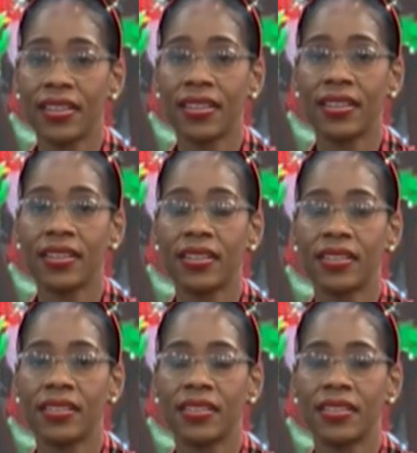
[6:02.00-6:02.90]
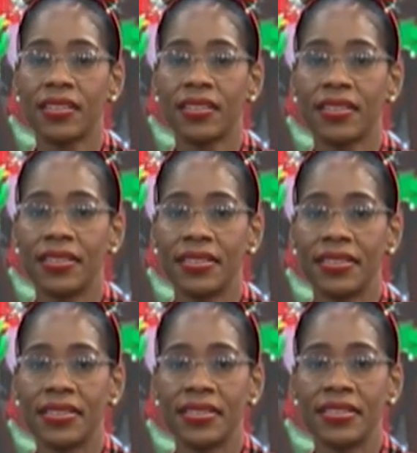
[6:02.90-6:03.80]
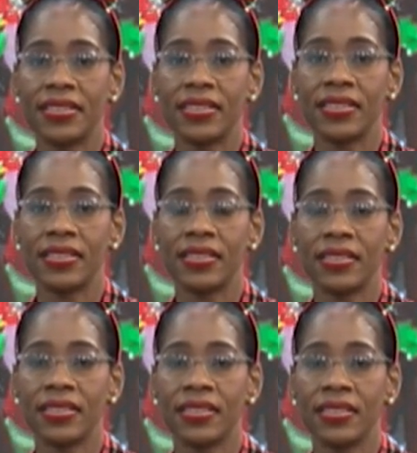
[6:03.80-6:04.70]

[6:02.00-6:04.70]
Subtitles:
This person isn't speaking.